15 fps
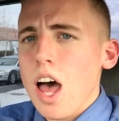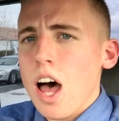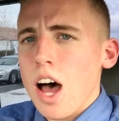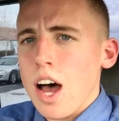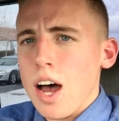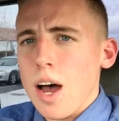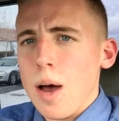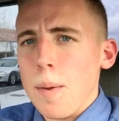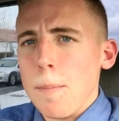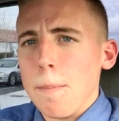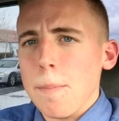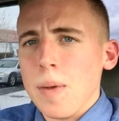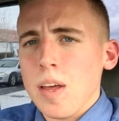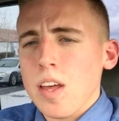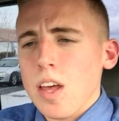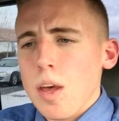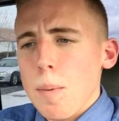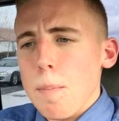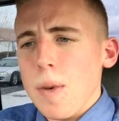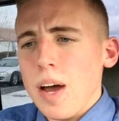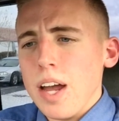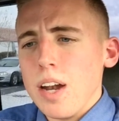
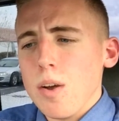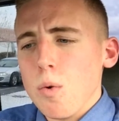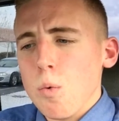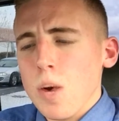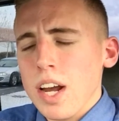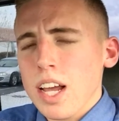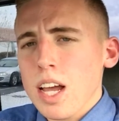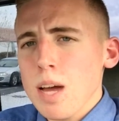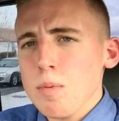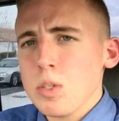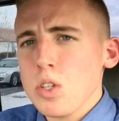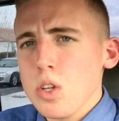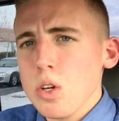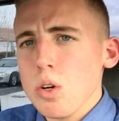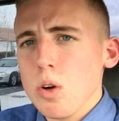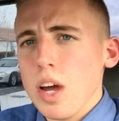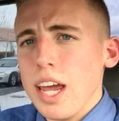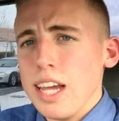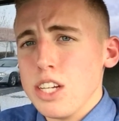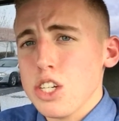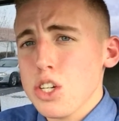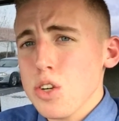But when it comes to
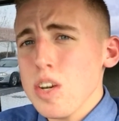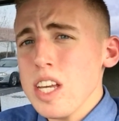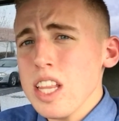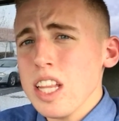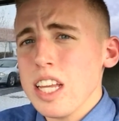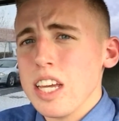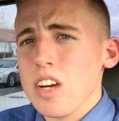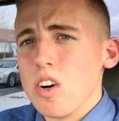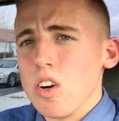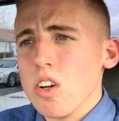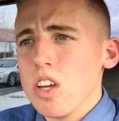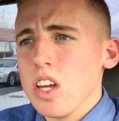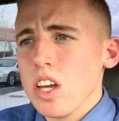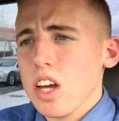a street-legal